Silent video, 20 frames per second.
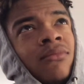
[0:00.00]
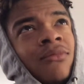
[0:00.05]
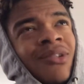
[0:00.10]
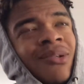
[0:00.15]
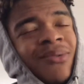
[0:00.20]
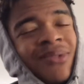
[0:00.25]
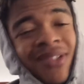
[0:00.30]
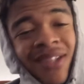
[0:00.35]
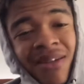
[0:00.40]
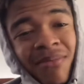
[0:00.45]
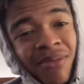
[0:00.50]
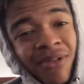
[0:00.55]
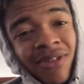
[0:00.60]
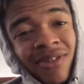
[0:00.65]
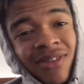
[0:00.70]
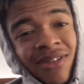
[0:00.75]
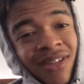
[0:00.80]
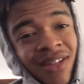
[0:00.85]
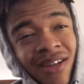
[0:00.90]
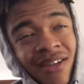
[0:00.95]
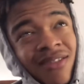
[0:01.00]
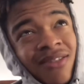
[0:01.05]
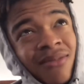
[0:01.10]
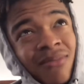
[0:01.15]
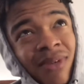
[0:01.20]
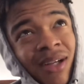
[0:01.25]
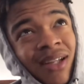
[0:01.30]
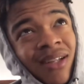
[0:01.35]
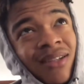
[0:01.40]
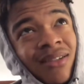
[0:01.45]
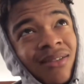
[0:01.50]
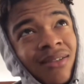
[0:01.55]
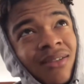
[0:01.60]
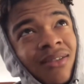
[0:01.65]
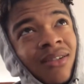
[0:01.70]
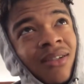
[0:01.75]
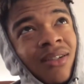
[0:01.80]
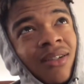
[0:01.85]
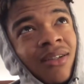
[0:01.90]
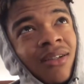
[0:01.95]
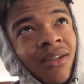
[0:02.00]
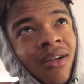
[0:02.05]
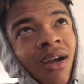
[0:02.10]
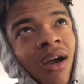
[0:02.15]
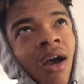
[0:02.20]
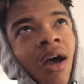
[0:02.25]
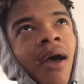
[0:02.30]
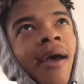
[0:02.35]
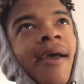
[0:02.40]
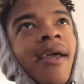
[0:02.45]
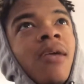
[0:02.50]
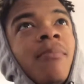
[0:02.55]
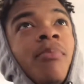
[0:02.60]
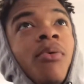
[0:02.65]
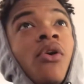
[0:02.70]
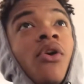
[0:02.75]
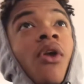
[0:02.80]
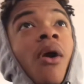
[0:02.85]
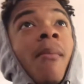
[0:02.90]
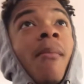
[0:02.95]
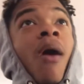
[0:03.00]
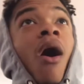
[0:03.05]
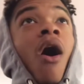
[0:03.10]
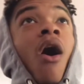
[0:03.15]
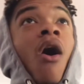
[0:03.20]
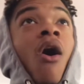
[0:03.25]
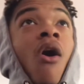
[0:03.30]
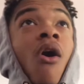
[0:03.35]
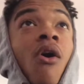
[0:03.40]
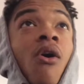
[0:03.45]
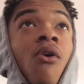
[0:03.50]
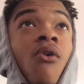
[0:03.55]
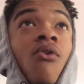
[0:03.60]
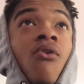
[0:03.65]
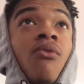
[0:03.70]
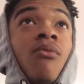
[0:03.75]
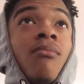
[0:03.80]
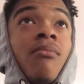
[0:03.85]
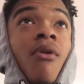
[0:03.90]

Was that supposed to scare somebody? He put them on,